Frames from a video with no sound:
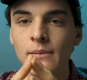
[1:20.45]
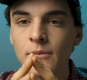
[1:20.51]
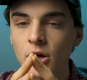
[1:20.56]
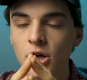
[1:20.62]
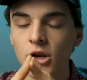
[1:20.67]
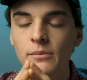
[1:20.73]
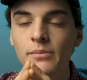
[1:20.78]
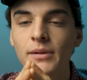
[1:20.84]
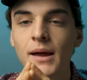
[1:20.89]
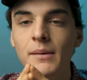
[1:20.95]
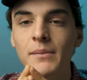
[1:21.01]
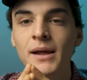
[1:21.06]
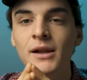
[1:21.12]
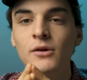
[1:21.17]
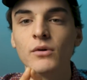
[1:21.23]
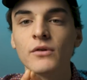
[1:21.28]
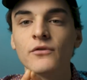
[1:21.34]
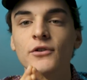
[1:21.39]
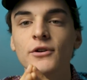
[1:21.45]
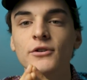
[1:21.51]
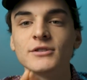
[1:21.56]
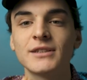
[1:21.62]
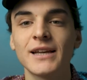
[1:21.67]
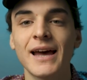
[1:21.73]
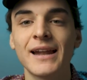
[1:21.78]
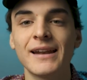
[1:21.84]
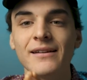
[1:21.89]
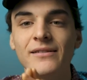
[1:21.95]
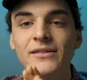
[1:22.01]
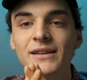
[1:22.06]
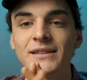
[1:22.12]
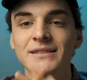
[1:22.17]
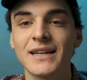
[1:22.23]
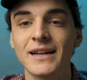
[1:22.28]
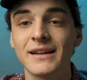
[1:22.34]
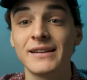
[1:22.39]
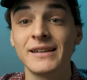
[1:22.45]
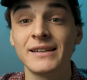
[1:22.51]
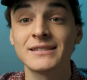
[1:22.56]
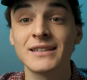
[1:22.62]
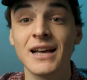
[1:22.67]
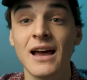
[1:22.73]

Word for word: I'm not gonna blame anyone for using any of these techniques.